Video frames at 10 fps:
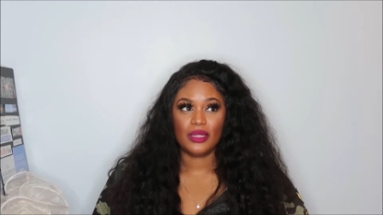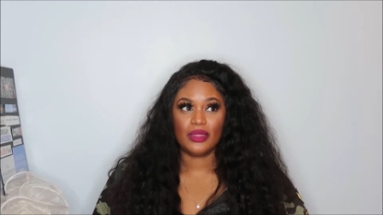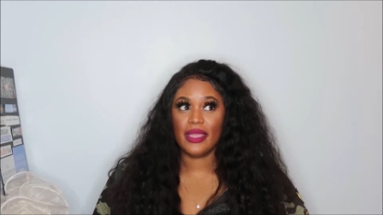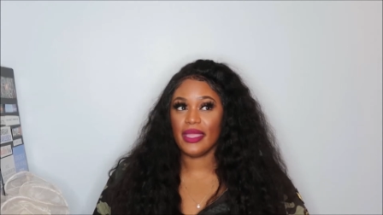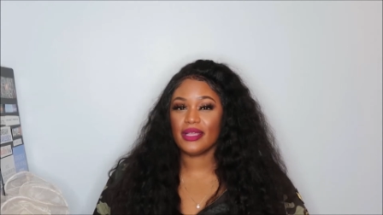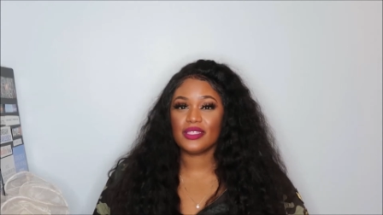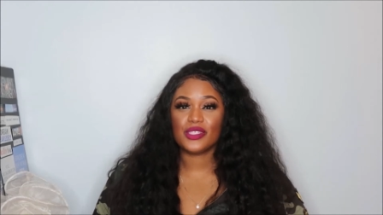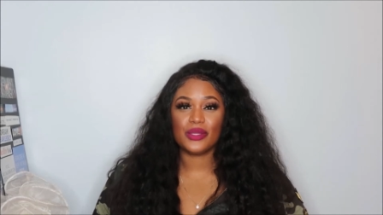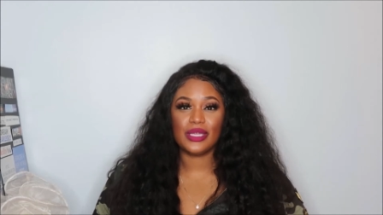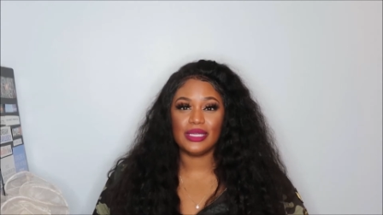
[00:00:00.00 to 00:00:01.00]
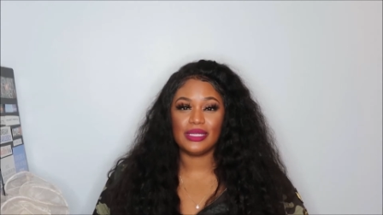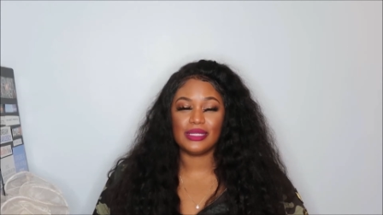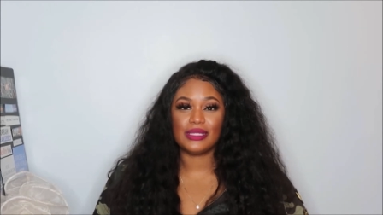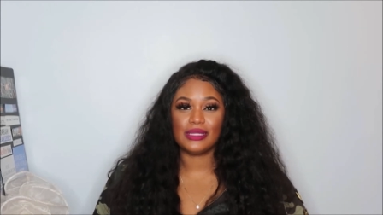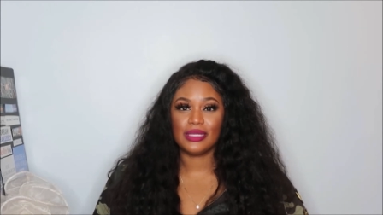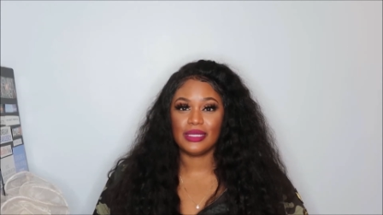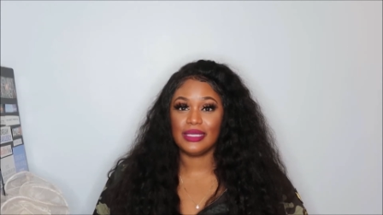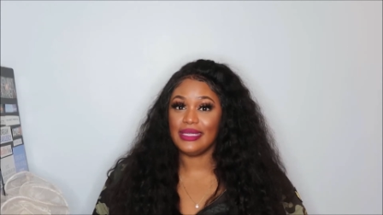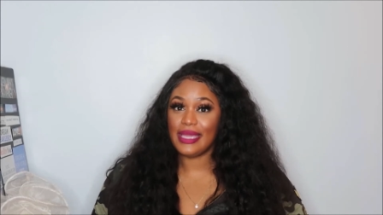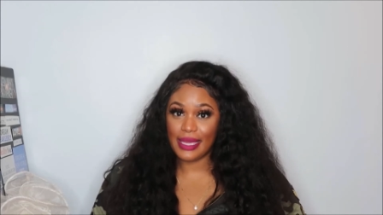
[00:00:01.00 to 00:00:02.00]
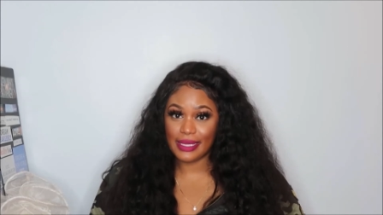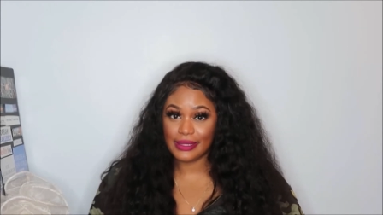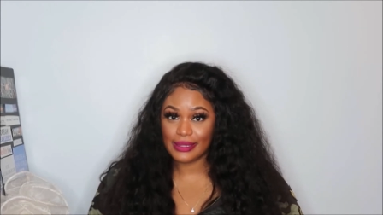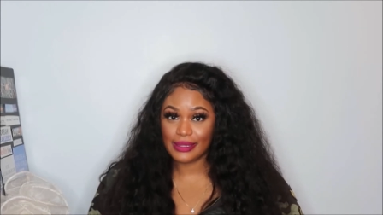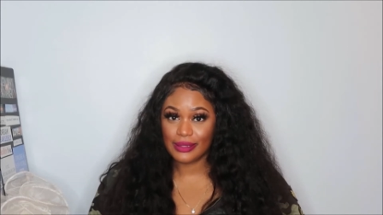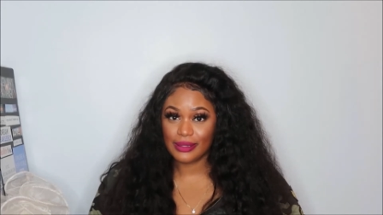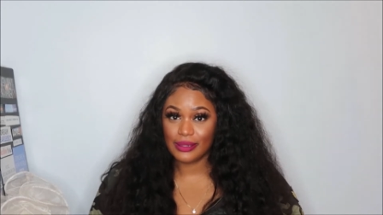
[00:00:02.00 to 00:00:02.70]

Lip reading: The answer is yes.